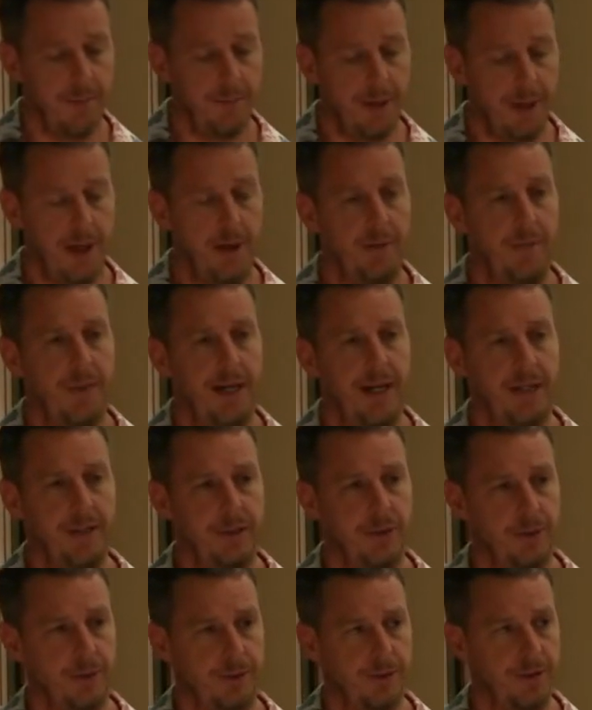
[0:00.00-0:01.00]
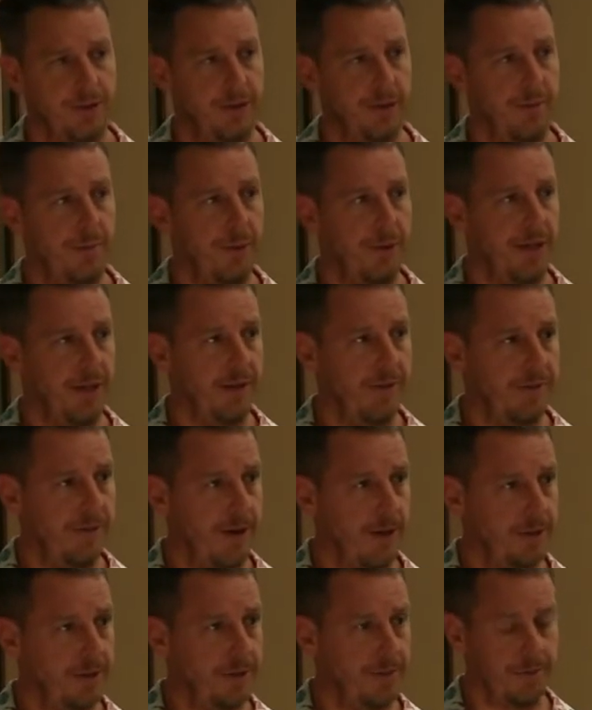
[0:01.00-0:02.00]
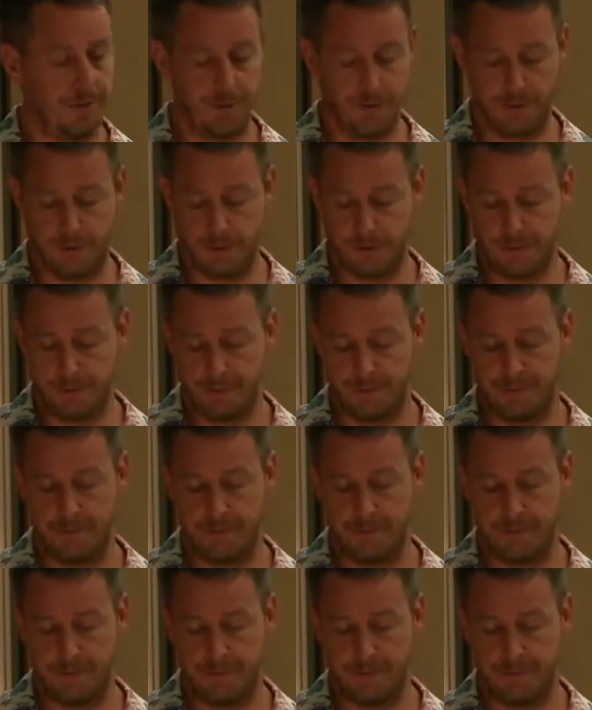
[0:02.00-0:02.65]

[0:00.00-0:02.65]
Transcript: but our main source is the burning of fossil fuels.